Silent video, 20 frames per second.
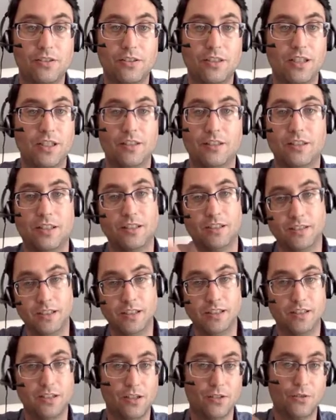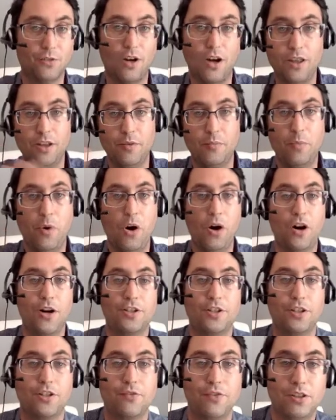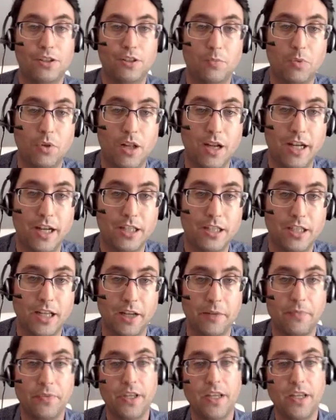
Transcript: there that, so other parts of the supply chain.